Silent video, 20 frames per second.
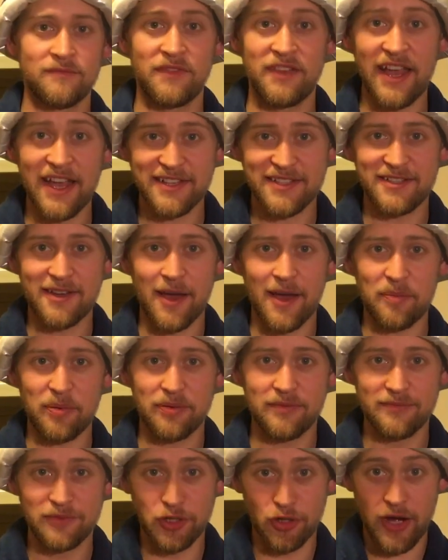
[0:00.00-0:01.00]
Next up,
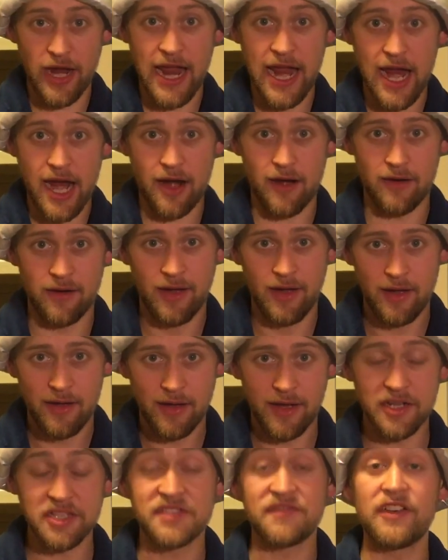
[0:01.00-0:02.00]
your hair,
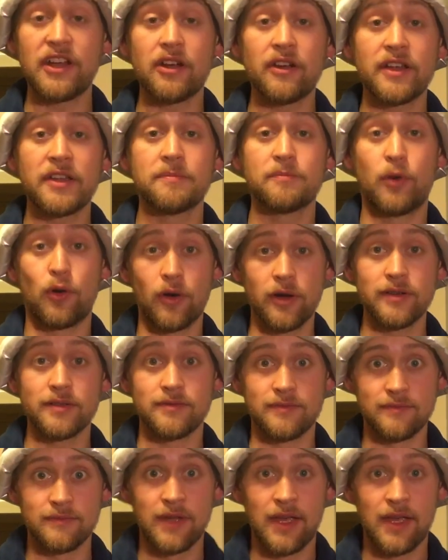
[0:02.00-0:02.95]
and it's very important.